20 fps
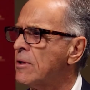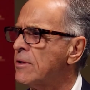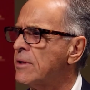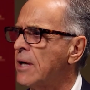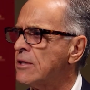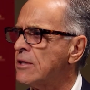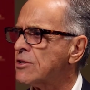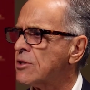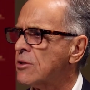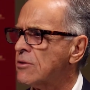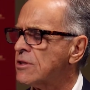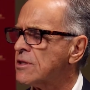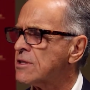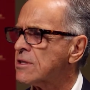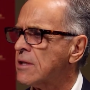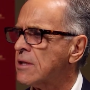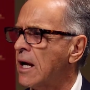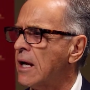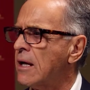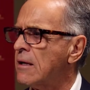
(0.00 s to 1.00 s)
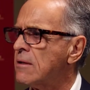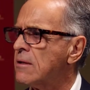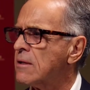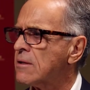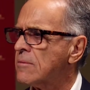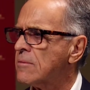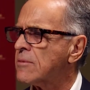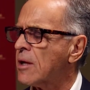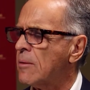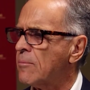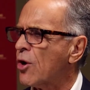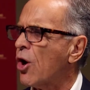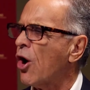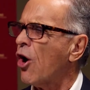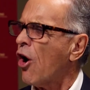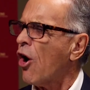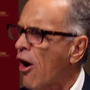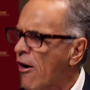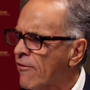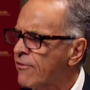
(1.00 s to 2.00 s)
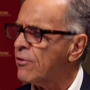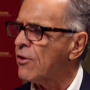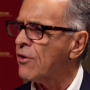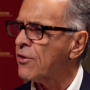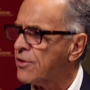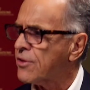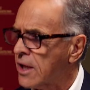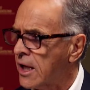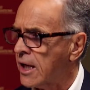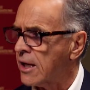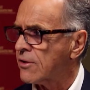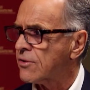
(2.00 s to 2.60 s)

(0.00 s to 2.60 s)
on that show just saying sometimes awful things.